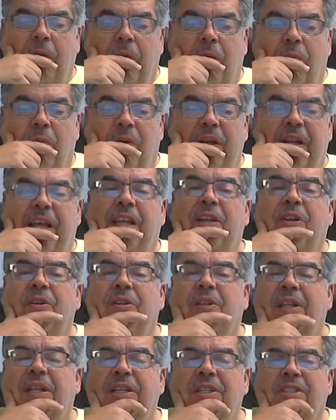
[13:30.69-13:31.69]
When I hear
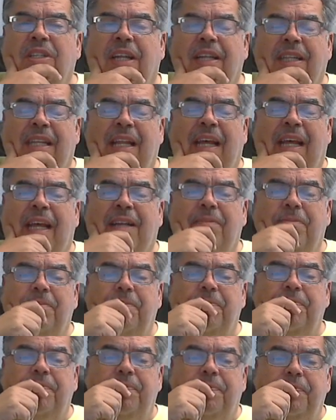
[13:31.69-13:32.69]
things like that,
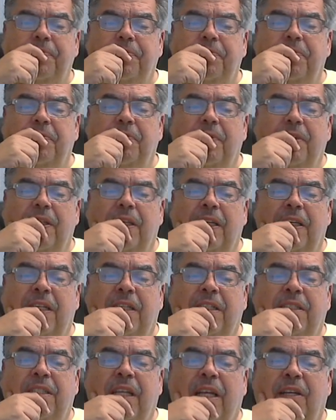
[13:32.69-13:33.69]

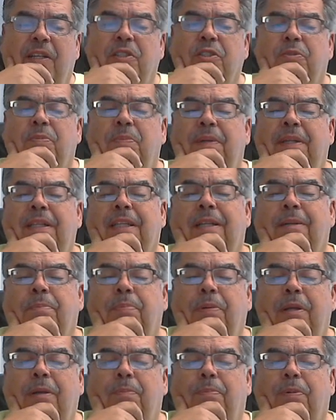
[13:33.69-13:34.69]
it tells me that
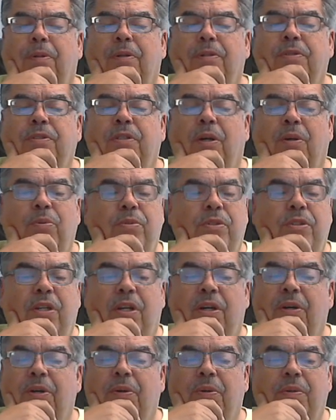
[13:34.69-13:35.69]
people don't
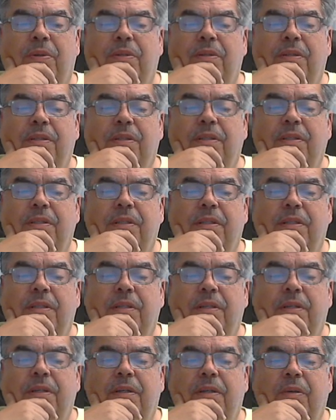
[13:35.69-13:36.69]
know
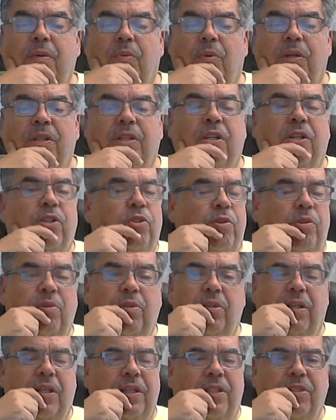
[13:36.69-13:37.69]
what the
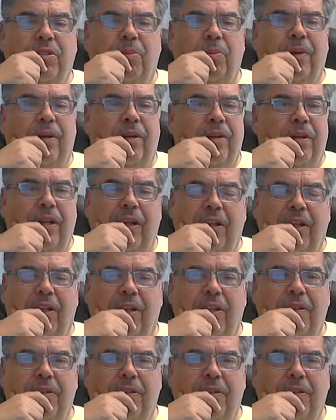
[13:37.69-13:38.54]
truth is about hell.